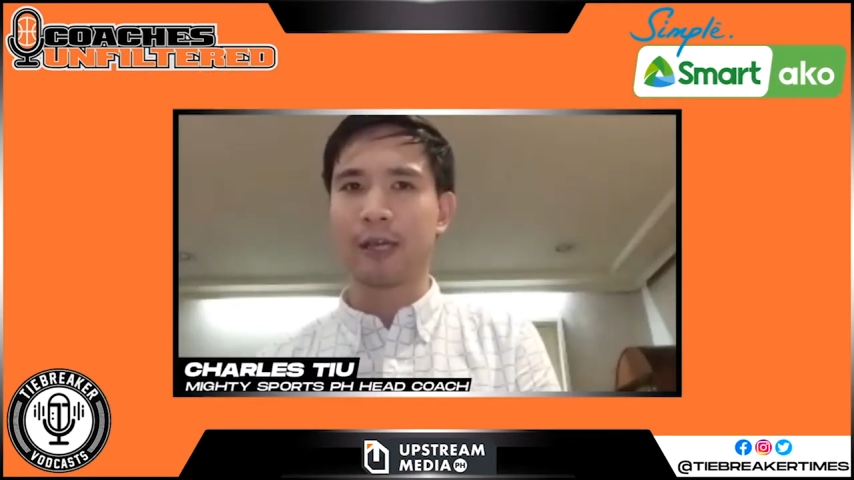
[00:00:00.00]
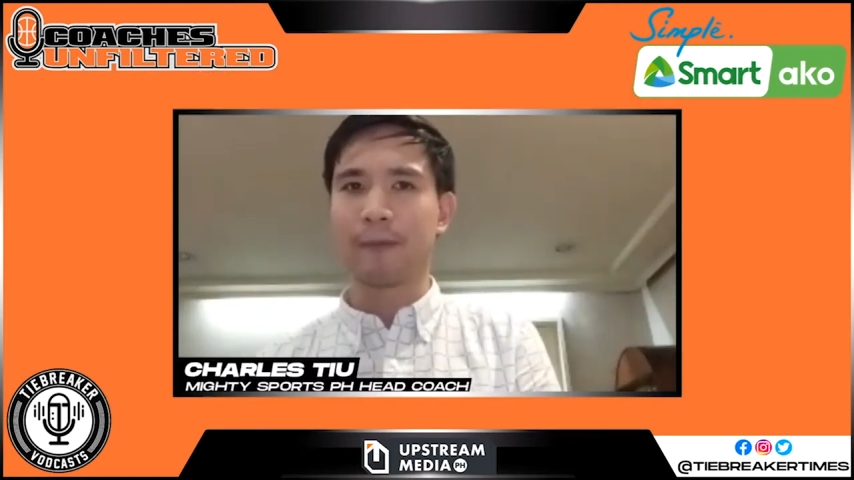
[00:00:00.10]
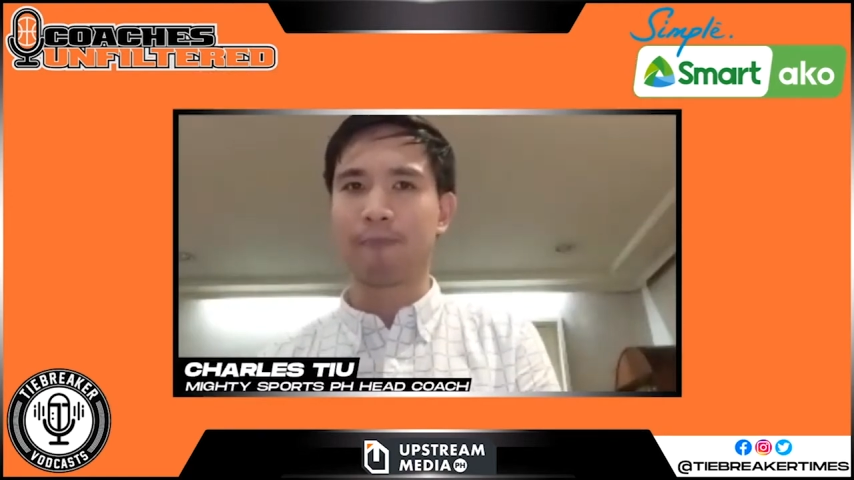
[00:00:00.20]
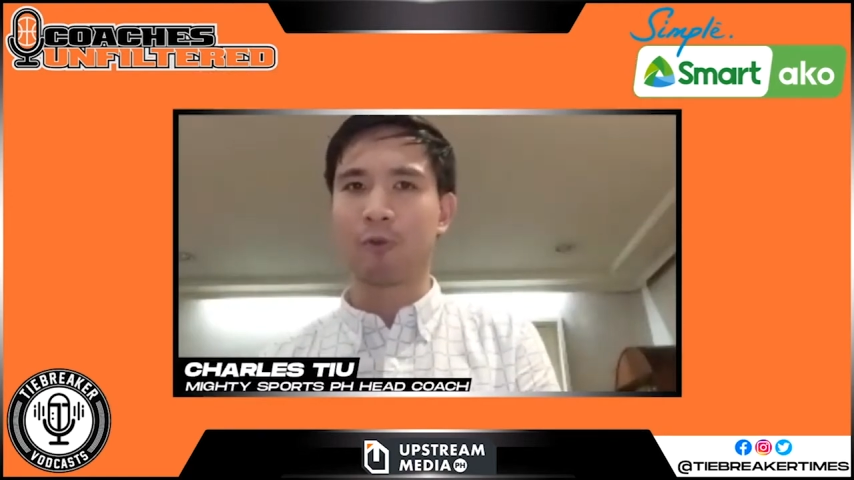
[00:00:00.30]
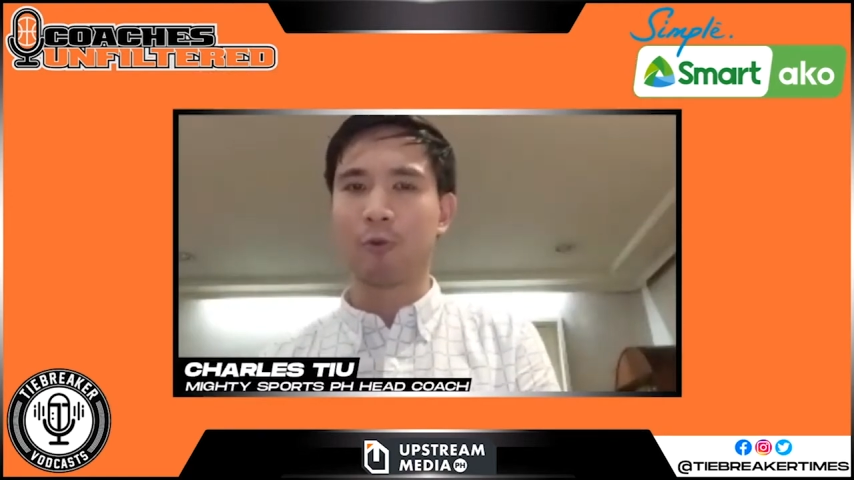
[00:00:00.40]
Like,
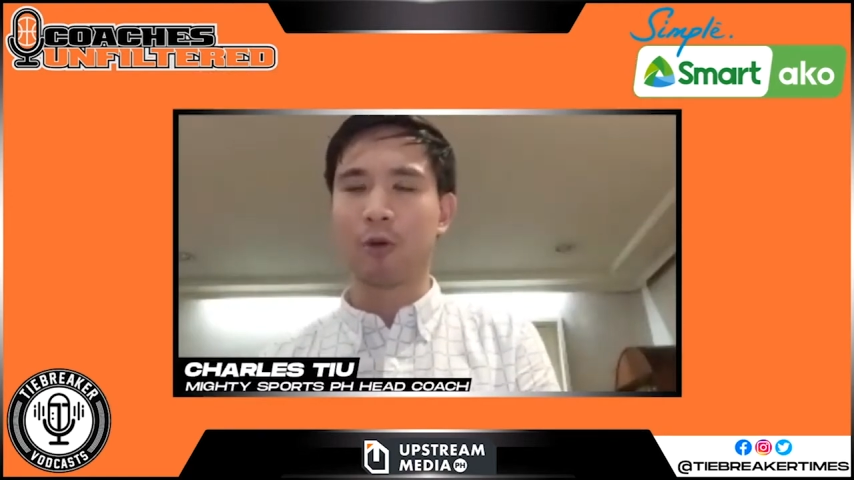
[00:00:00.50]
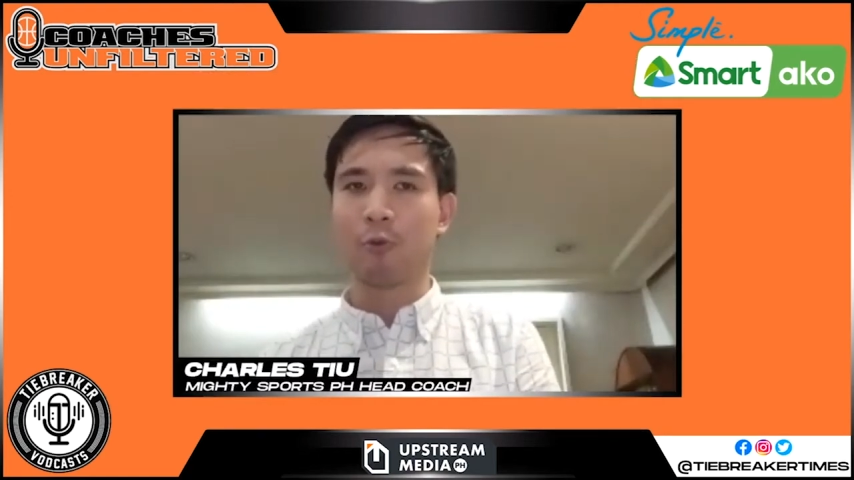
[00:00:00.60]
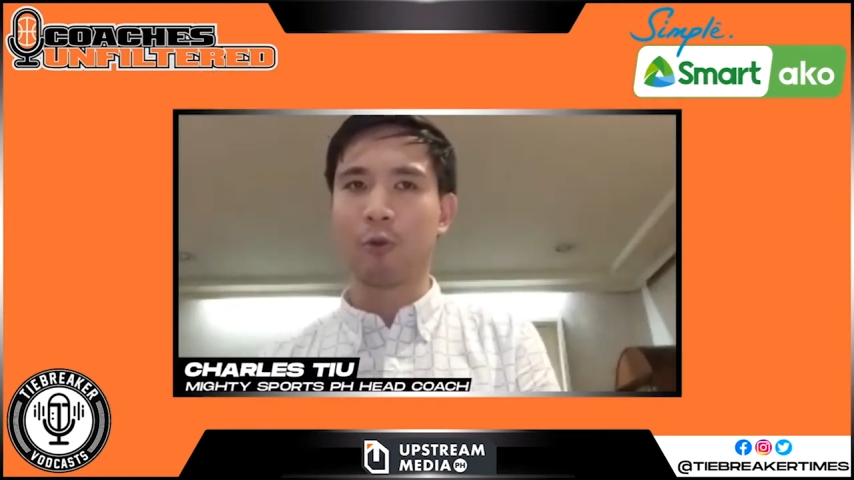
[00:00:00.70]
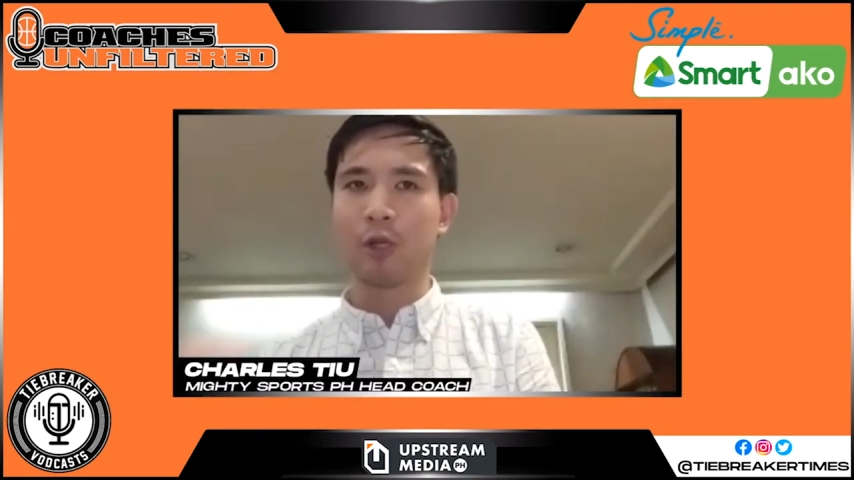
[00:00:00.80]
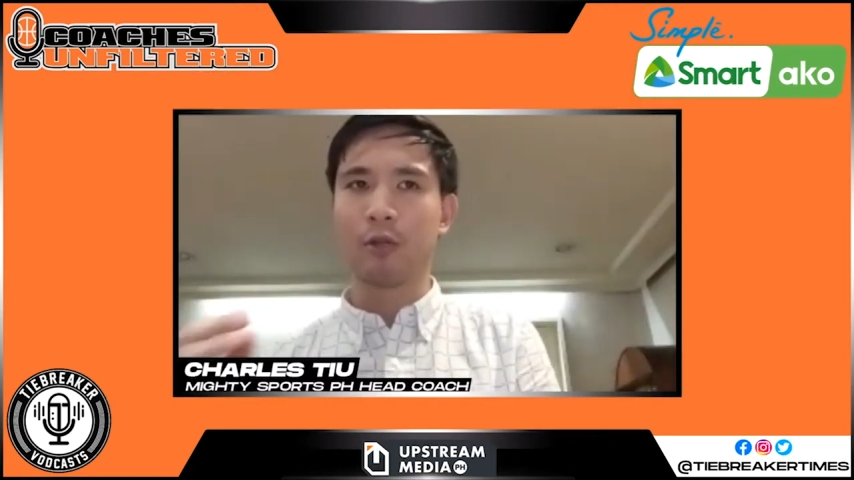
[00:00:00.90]

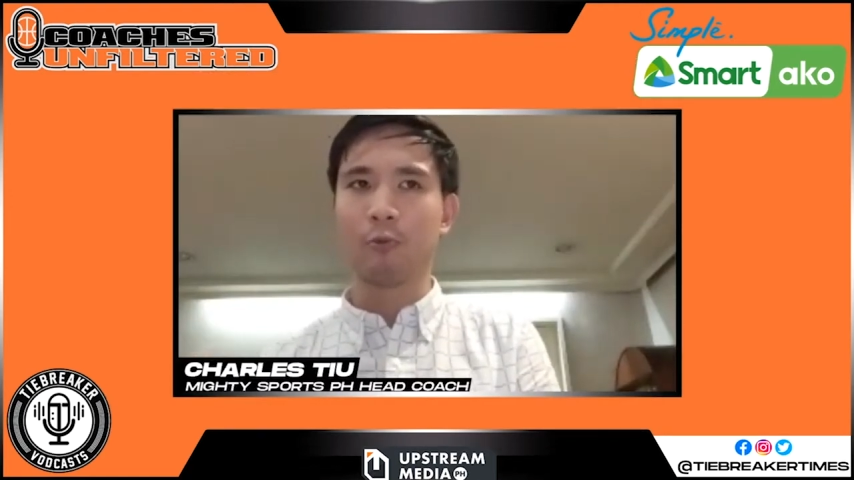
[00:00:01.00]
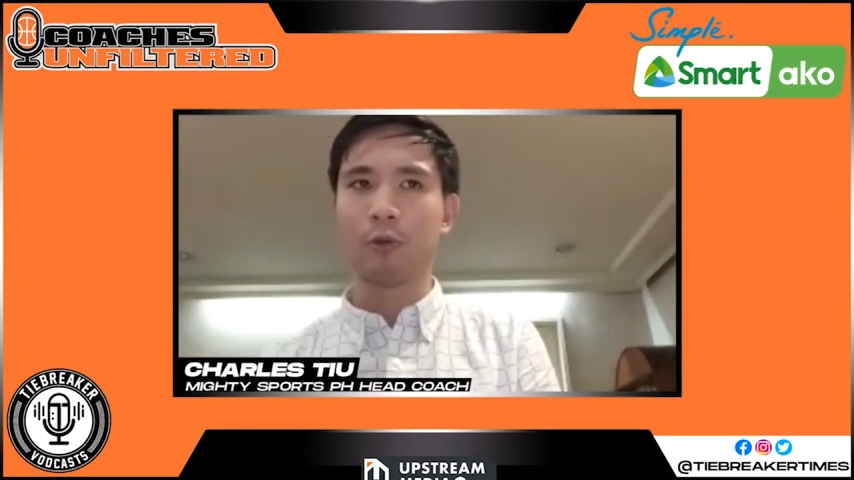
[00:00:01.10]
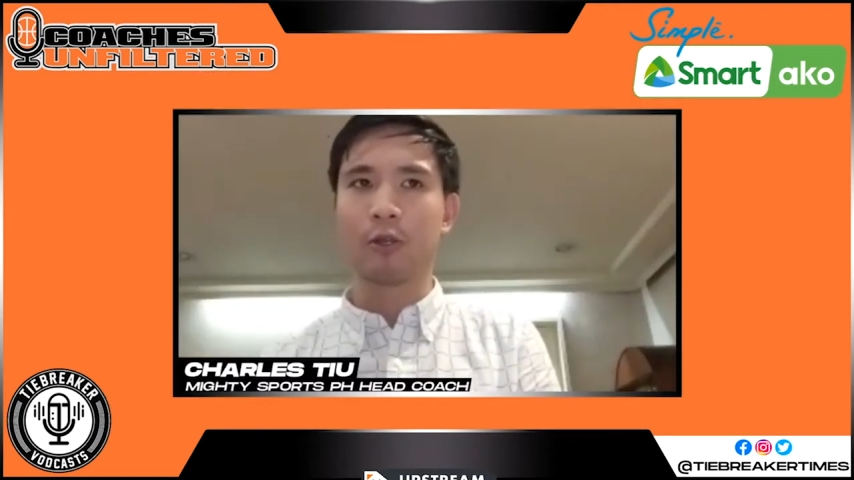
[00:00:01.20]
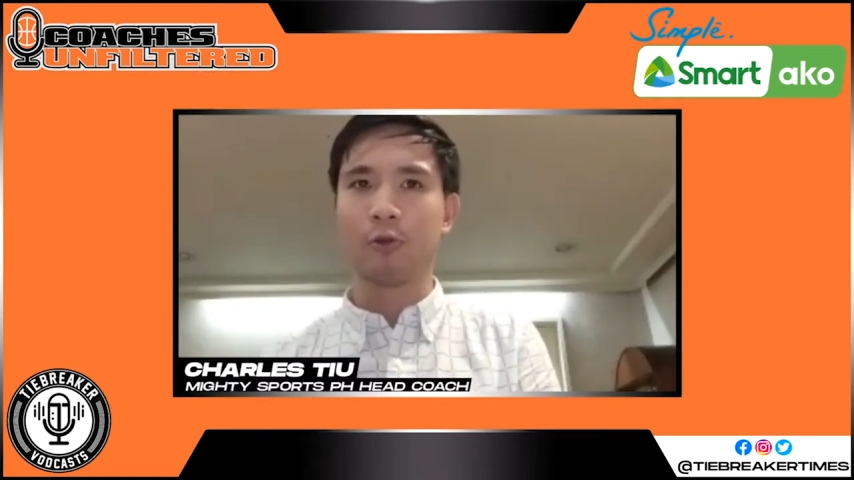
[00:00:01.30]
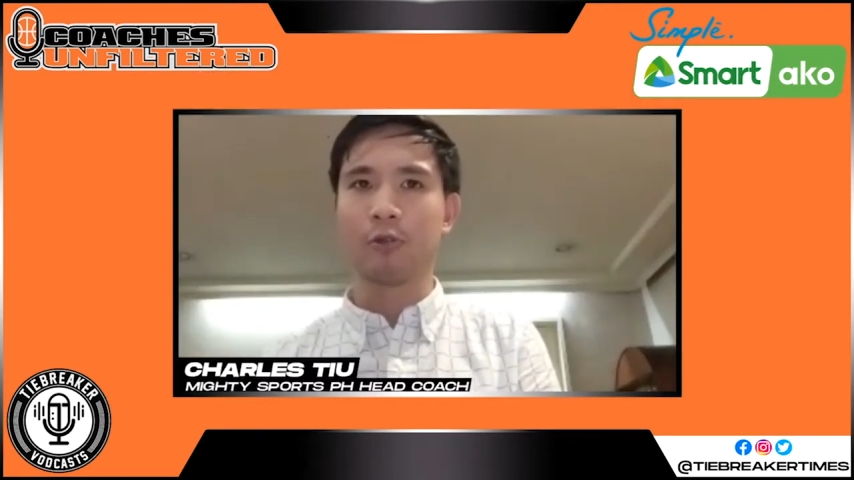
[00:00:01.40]

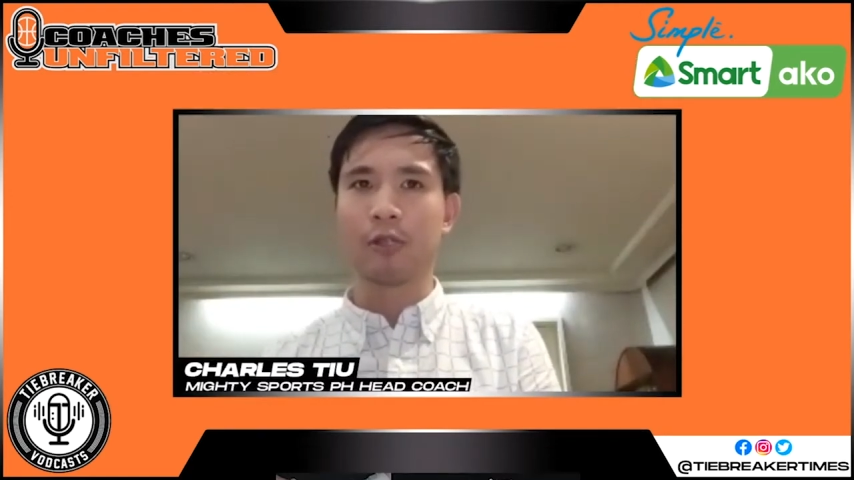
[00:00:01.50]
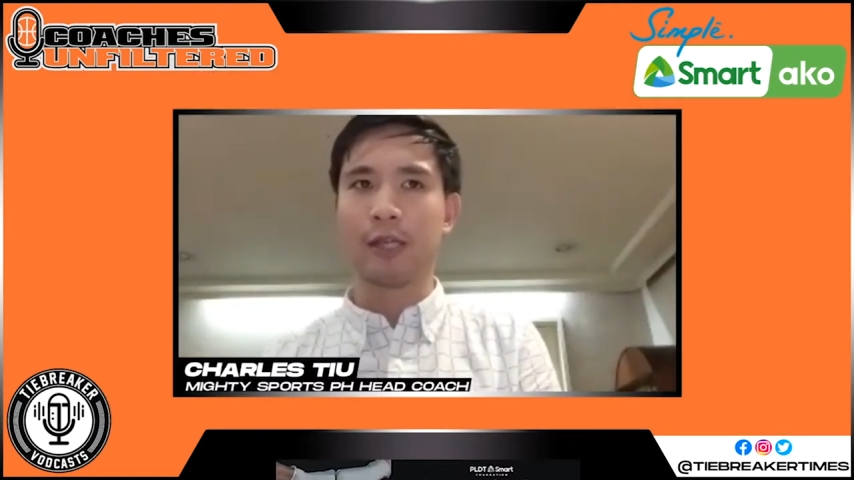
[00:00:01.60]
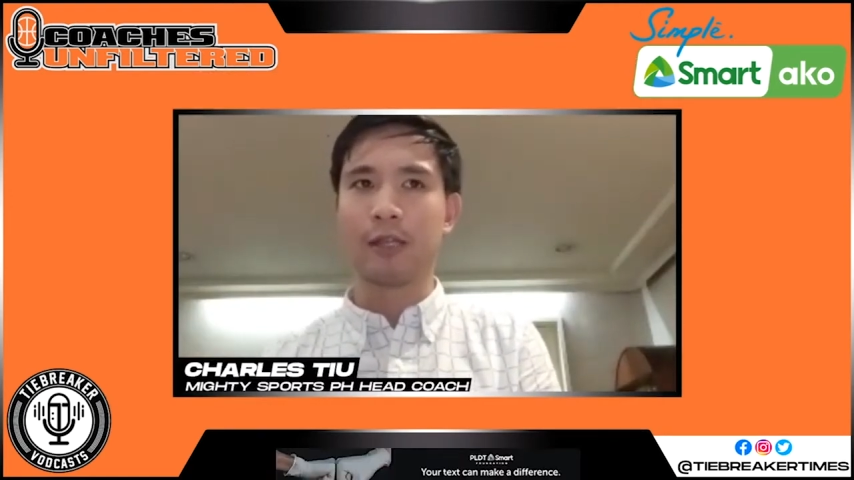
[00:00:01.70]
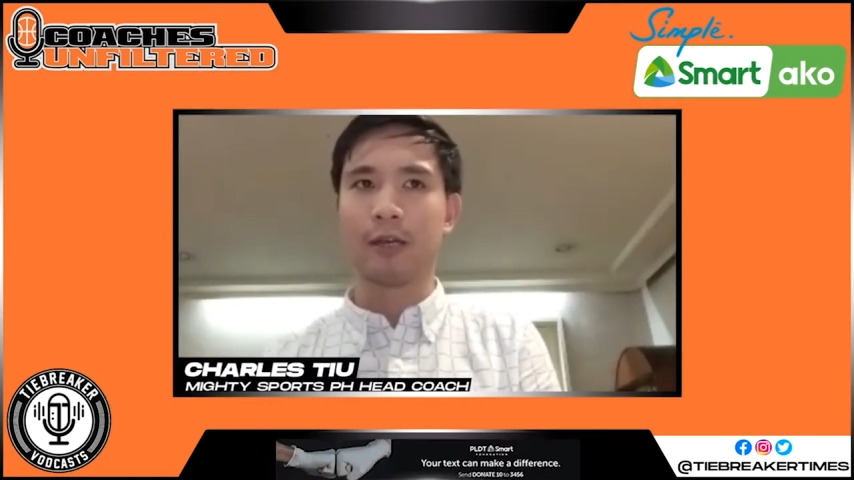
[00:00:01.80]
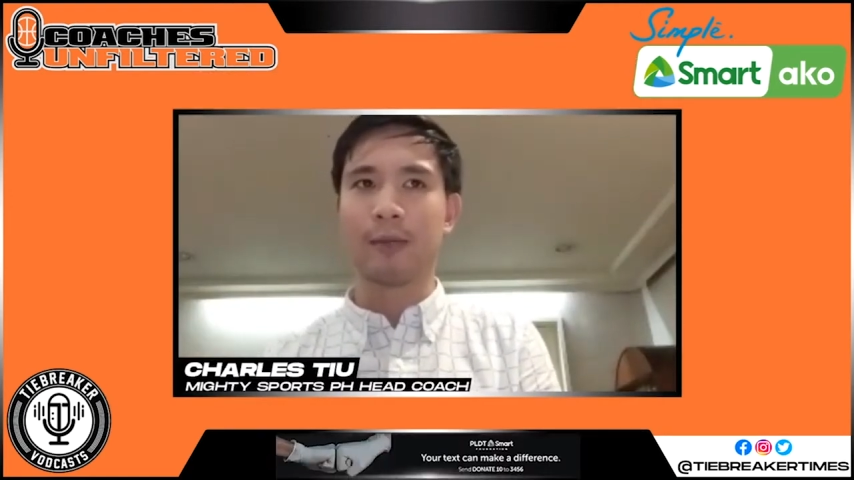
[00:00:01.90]
what goes in there?